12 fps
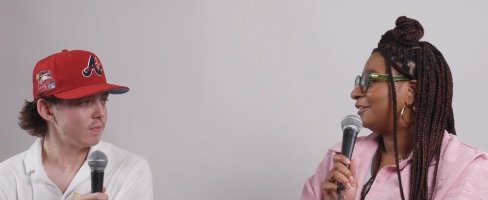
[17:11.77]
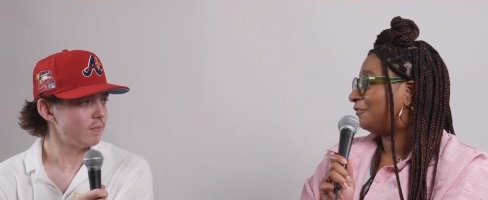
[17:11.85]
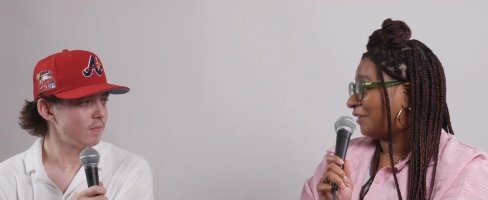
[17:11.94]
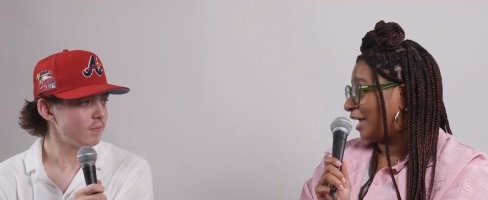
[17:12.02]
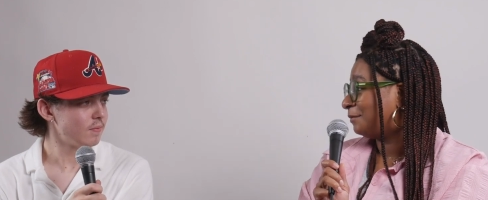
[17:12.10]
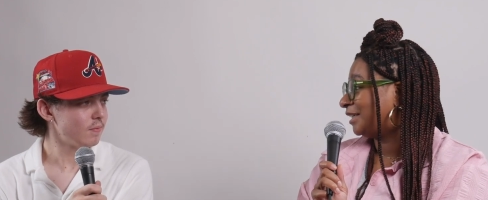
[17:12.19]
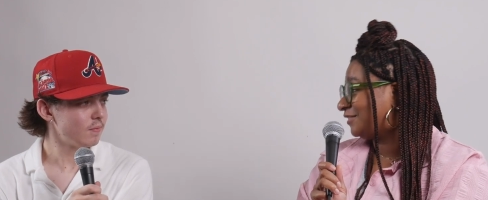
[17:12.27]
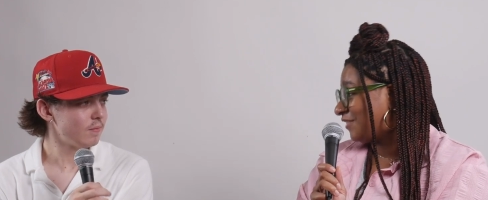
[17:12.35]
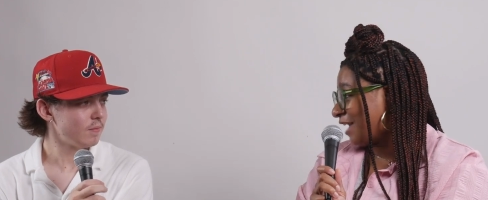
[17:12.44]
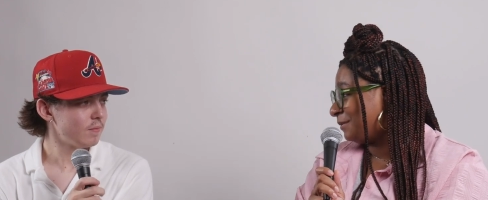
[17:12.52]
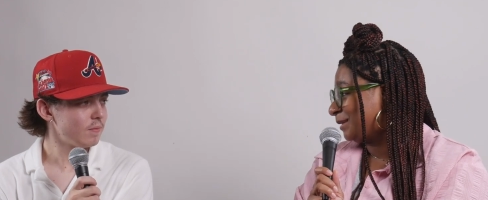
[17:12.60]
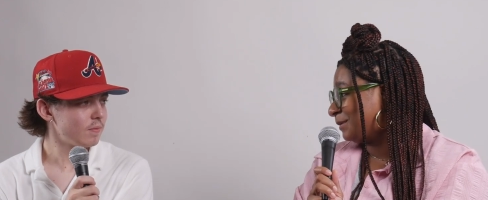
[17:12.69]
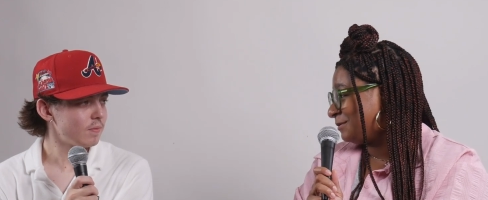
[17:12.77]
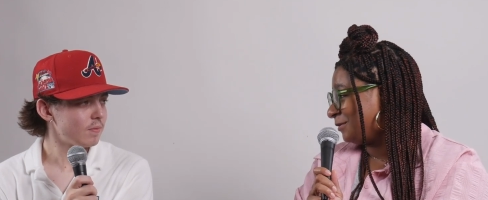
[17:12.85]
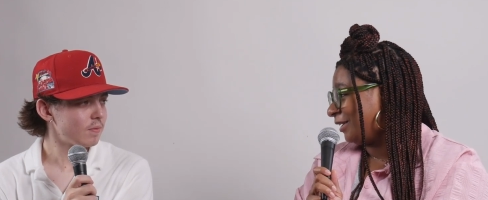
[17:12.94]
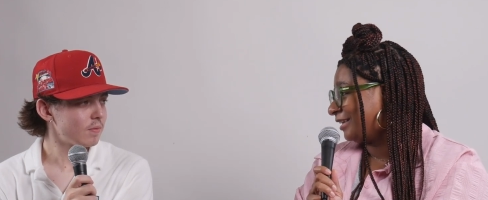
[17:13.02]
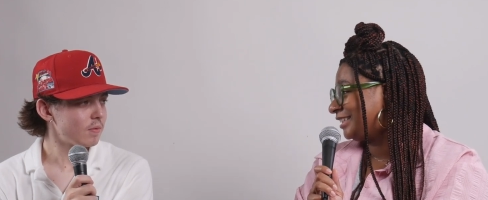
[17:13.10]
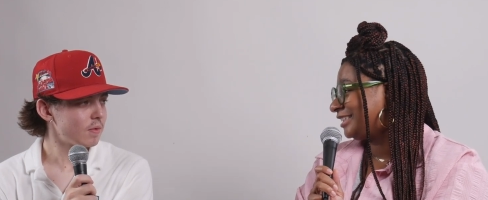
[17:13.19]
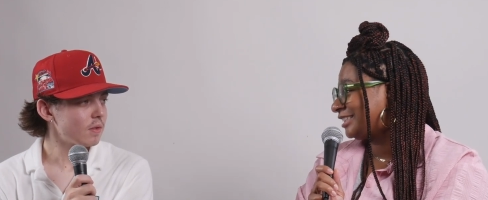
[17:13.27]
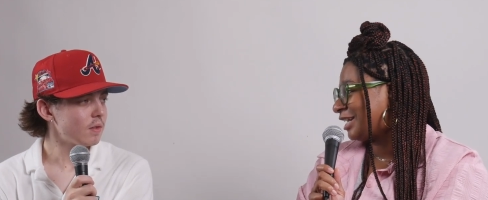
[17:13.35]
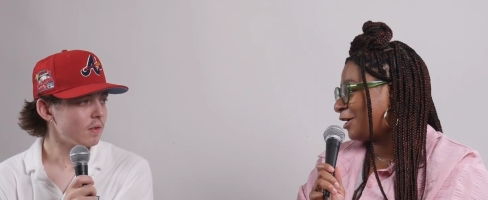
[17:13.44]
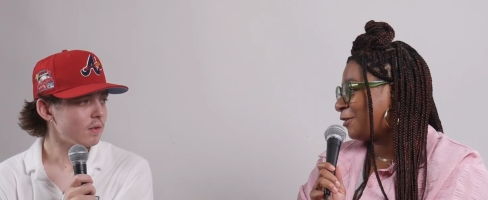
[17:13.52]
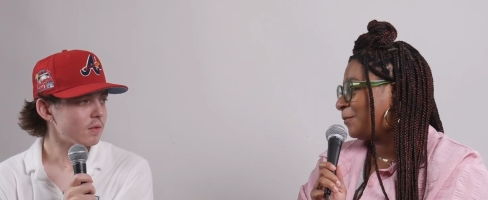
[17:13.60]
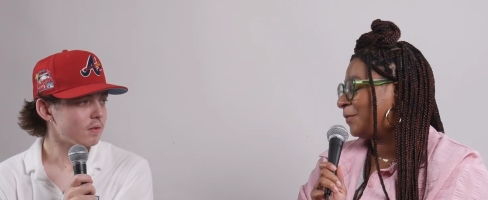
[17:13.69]
Speaker 1: famous, famous people on this
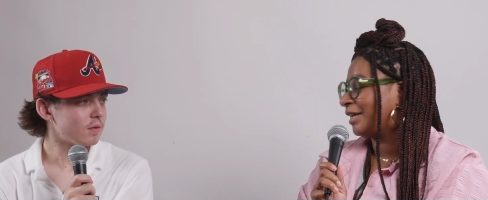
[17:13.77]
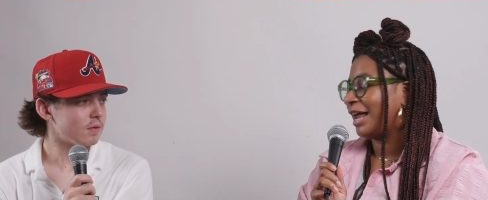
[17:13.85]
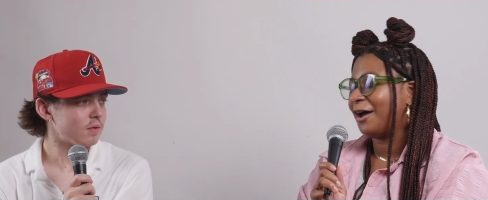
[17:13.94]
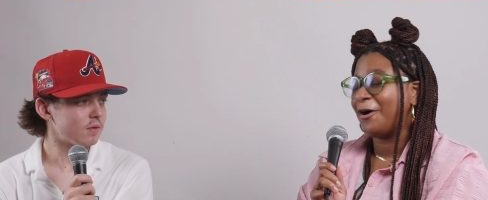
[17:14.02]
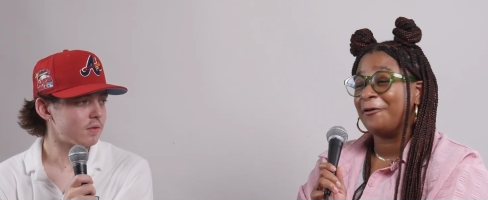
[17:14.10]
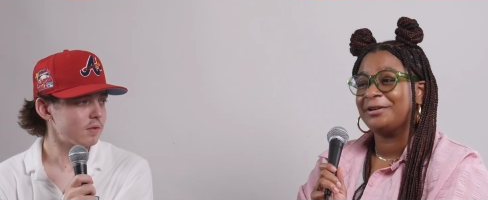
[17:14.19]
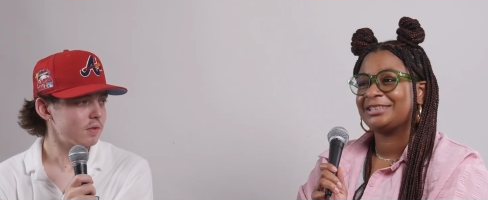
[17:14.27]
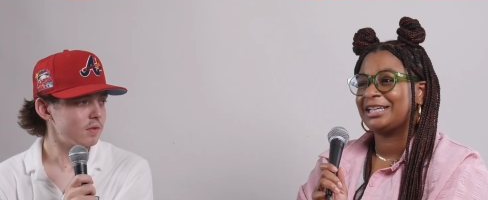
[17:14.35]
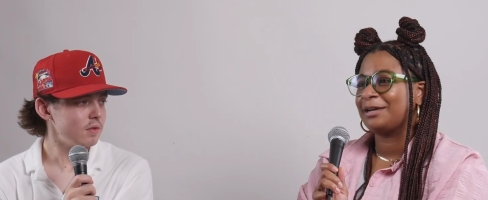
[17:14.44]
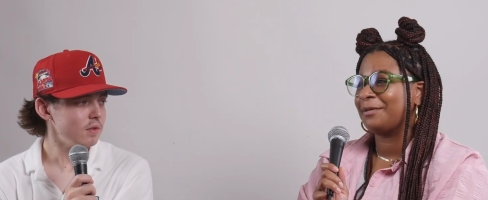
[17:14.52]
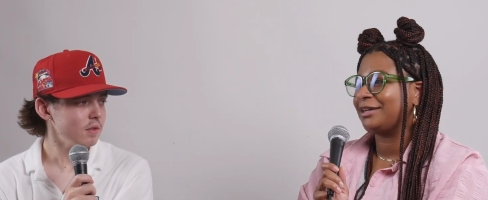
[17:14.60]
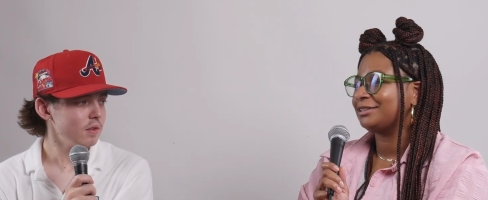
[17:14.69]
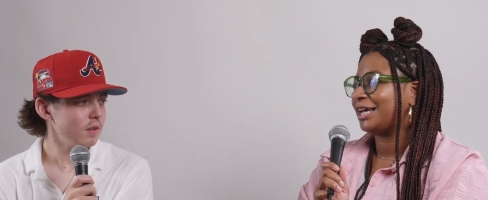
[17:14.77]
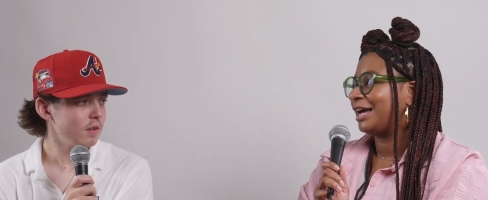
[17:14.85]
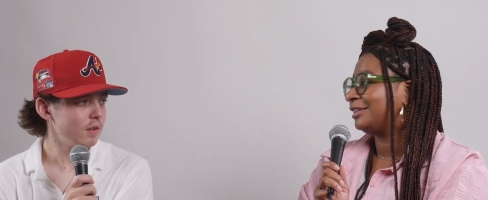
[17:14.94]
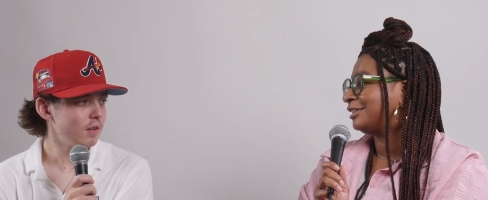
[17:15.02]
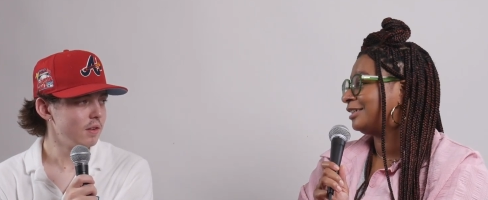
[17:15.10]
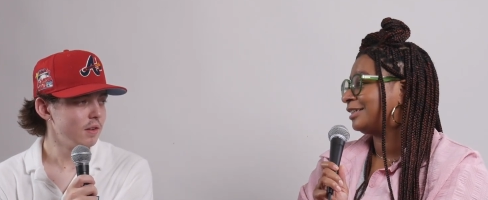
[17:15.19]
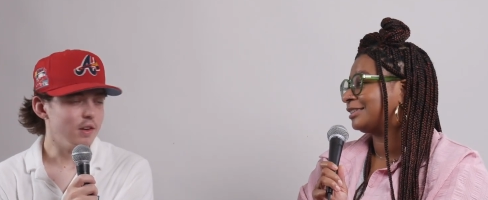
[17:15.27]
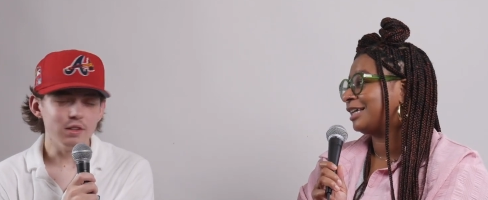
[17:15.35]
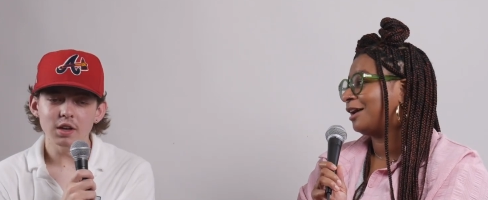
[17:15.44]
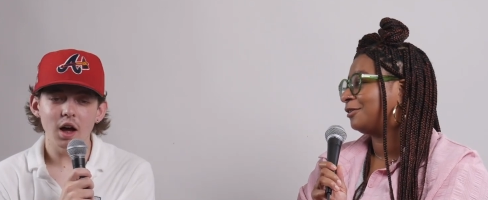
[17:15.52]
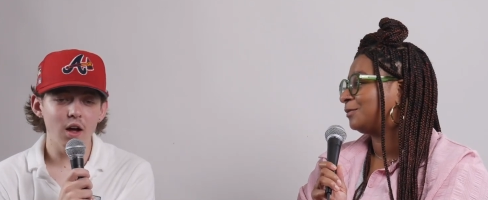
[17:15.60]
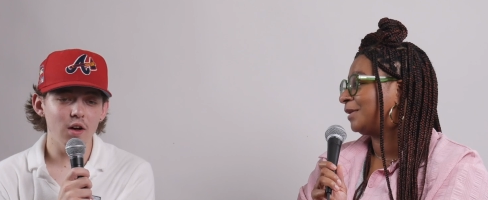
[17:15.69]
show, but I always think about Tyler because
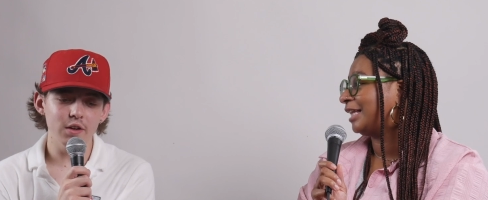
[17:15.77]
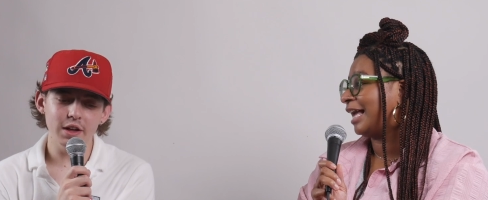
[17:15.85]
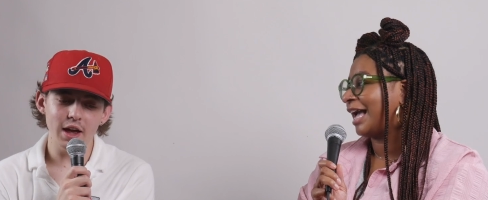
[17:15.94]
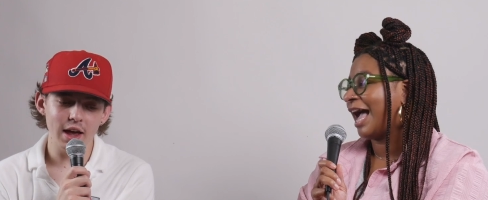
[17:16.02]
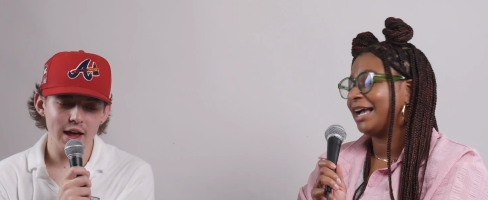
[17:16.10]
I would be like, yeah.